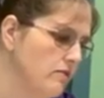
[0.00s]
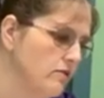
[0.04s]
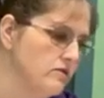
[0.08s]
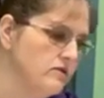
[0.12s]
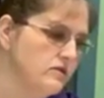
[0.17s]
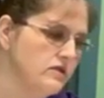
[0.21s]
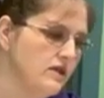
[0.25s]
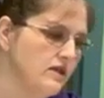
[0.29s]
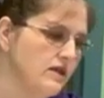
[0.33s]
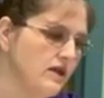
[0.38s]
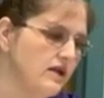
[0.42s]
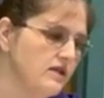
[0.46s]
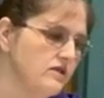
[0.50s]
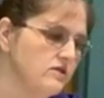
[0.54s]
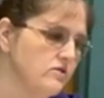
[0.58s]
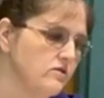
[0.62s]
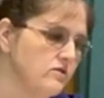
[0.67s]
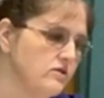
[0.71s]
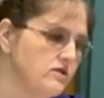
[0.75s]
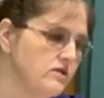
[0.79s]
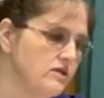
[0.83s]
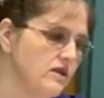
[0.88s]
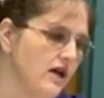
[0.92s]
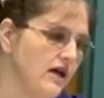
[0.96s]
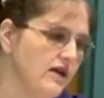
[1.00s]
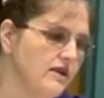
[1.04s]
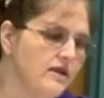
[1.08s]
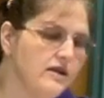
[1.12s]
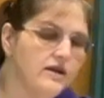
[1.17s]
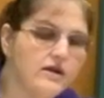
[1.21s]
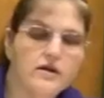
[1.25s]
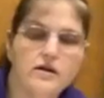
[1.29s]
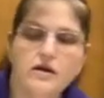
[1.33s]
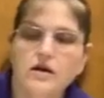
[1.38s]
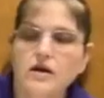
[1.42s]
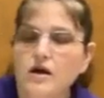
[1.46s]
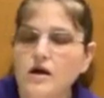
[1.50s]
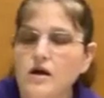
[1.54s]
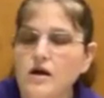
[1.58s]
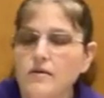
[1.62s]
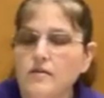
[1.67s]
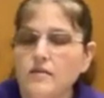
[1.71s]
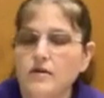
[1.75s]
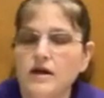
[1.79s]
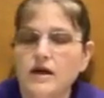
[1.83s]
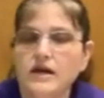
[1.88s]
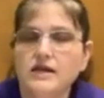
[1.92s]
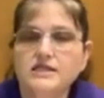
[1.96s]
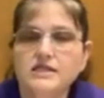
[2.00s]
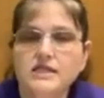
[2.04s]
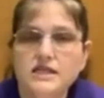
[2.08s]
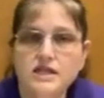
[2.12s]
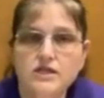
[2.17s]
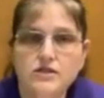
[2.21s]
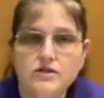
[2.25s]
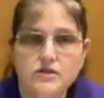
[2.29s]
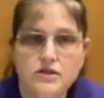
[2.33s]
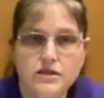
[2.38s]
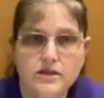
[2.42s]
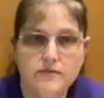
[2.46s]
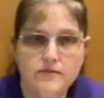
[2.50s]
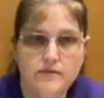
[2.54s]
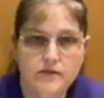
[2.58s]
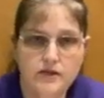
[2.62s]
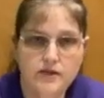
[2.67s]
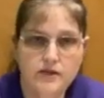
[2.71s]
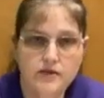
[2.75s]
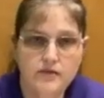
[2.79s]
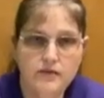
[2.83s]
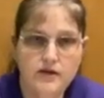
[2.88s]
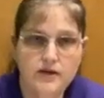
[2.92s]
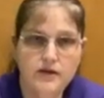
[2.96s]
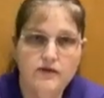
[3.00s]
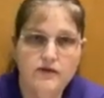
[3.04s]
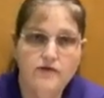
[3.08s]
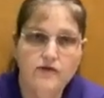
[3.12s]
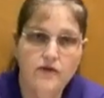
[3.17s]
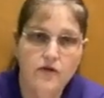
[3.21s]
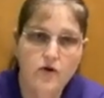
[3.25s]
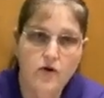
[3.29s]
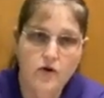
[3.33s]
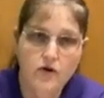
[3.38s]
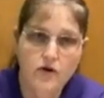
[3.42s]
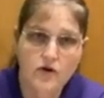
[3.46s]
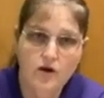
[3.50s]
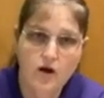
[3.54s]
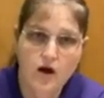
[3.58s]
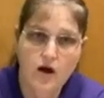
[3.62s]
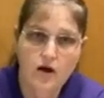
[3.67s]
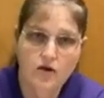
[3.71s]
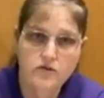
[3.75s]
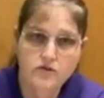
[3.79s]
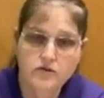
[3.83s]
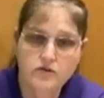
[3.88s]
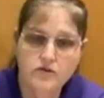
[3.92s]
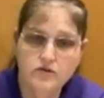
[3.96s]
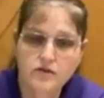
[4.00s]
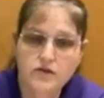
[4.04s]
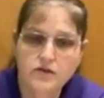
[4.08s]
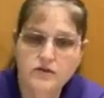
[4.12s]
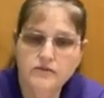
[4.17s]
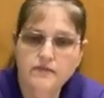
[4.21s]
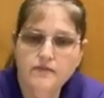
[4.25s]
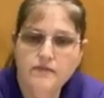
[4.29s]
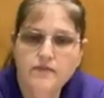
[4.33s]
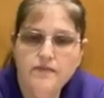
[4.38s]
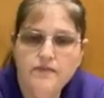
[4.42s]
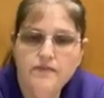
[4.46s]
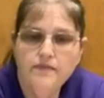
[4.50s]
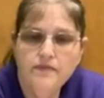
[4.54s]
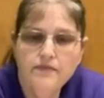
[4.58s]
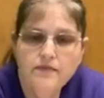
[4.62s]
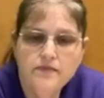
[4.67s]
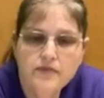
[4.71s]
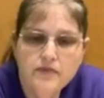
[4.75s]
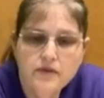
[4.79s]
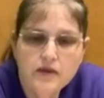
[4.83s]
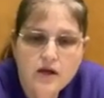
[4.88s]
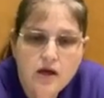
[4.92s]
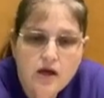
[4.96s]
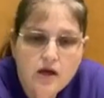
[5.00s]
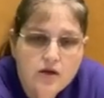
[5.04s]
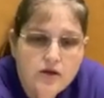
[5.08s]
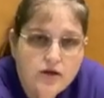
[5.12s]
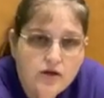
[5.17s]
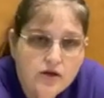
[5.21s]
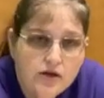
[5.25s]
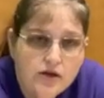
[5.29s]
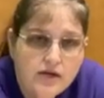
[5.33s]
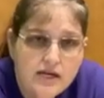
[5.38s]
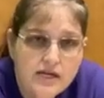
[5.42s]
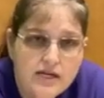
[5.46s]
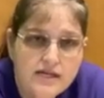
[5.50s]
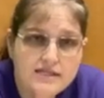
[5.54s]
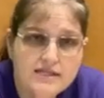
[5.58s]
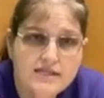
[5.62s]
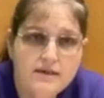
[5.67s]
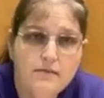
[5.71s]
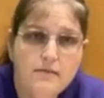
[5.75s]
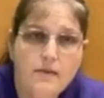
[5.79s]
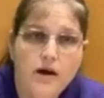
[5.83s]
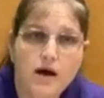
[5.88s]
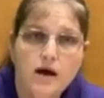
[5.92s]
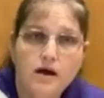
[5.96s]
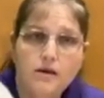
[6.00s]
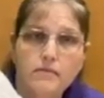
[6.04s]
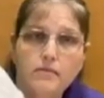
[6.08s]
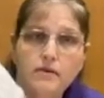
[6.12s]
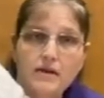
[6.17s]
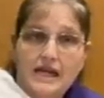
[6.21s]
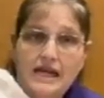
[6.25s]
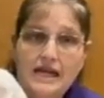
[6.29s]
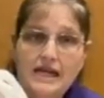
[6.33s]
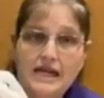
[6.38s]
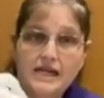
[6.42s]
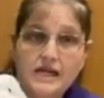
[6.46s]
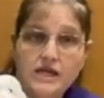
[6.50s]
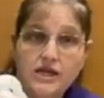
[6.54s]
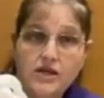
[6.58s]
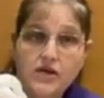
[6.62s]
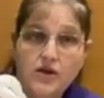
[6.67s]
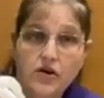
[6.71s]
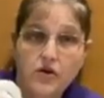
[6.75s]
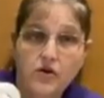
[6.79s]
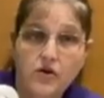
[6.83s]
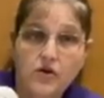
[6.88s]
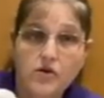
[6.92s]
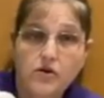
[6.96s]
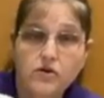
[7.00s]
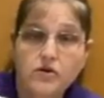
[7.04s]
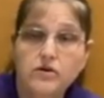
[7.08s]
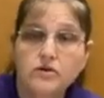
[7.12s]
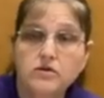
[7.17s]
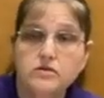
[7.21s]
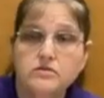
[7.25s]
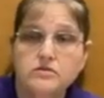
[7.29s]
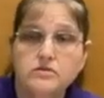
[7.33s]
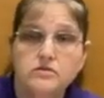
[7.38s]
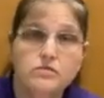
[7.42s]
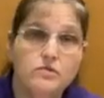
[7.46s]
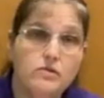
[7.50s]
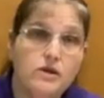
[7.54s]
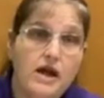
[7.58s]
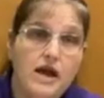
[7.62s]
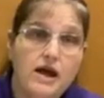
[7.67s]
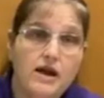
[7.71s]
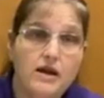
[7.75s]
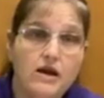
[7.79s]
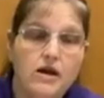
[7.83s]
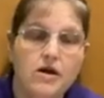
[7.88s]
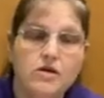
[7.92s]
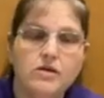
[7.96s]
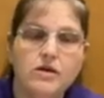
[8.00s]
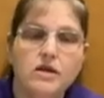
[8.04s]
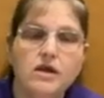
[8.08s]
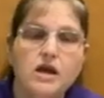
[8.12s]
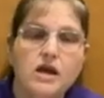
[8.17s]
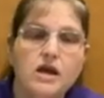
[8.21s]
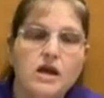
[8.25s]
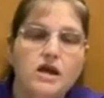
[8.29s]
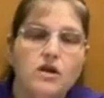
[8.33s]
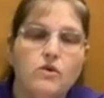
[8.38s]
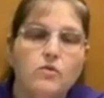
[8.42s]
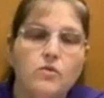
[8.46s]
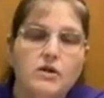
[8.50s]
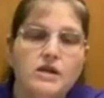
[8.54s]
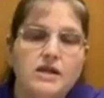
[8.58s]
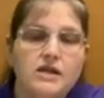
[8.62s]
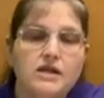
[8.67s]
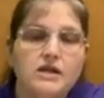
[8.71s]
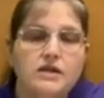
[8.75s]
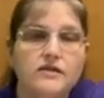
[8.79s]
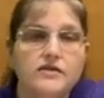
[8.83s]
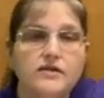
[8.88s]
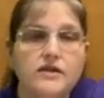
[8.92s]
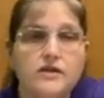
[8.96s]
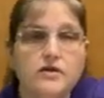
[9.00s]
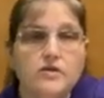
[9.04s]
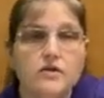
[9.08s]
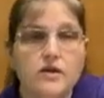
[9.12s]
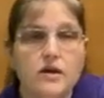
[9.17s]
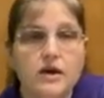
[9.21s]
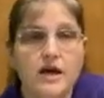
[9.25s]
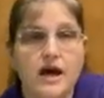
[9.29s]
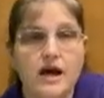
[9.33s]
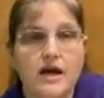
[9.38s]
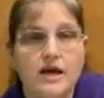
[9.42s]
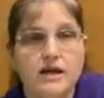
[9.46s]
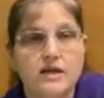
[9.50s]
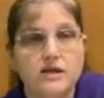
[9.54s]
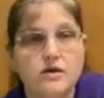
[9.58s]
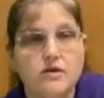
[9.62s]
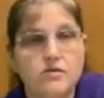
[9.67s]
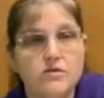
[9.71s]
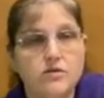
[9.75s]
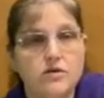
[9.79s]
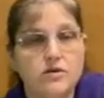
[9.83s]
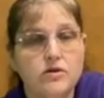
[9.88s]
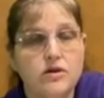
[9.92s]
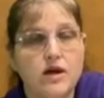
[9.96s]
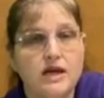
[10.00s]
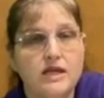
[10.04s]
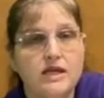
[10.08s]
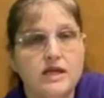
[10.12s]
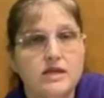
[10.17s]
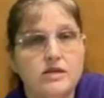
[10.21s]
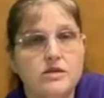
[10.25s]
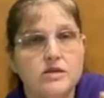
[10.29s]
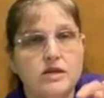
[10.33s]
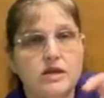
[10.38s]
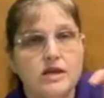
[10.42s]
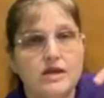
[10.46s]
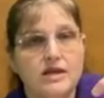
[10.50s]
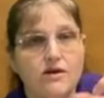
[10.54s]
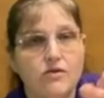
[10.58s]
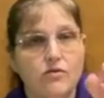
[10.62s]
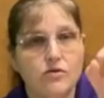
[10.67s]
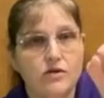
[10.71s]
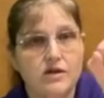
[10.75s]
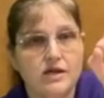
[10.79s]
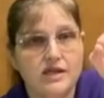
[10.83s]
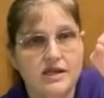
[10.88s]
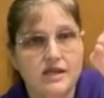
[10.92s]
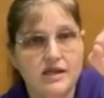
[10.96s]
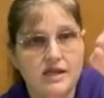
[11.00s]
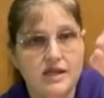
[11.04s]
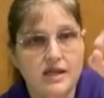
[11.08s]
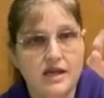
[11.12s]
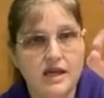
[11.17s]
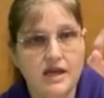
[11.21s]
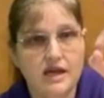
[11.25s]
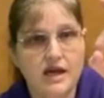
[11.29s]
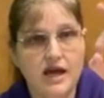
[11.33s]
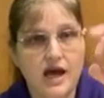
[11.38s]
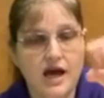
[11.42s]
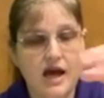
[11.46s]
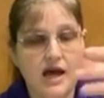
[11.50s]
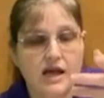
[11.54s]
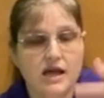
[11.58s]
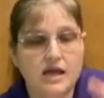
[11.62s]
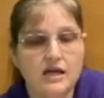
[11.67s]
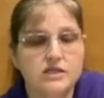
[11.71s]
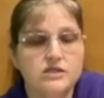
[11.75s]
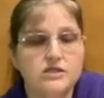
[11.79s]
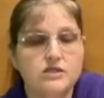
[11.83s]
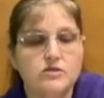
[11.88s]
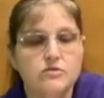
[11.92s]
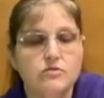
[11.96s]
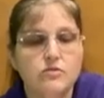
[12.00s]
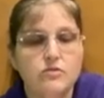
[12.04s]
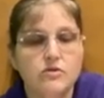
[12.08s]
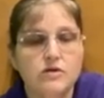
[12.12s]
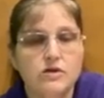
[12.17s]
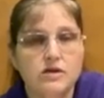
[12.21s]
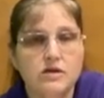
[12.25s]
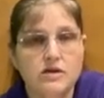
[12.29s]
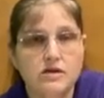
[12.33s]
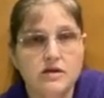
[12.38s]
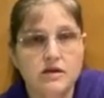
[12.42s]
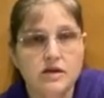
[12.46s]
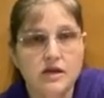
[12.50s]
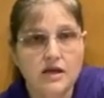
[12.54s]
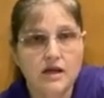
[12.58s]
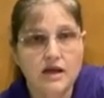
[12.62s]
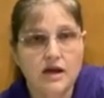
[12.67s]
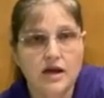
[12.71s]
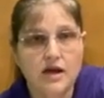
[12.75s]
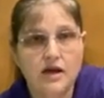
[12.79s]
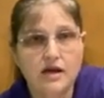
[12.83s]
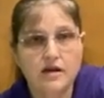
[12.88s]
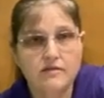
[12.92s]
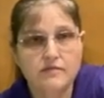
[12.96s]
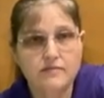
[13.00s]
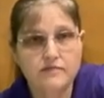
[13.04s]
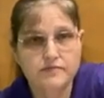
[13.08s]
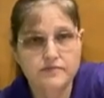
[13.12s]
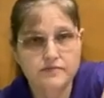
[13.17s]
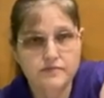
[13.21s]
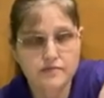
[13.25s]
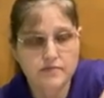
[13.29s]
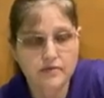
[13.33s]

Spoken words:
We'll set that to the side there. Like I said, you need a bunny wreath or your alternate. You're gonna need some blanket yarn. That's what I call it. We need a thinner kind. I didn't get the really thick kind. I just wanted a thin kind.